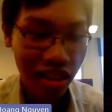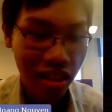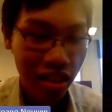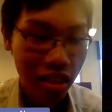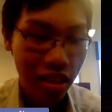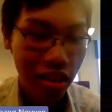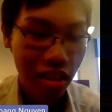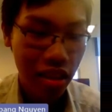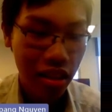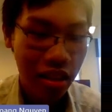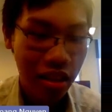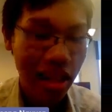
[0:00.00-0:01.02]

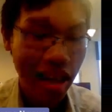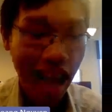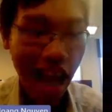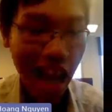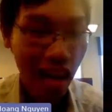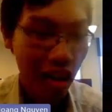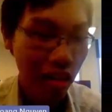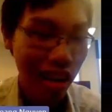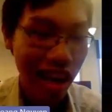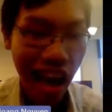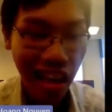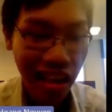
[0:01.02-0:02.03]
an act or
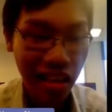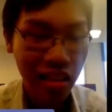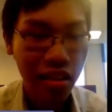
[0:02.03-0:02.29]
not.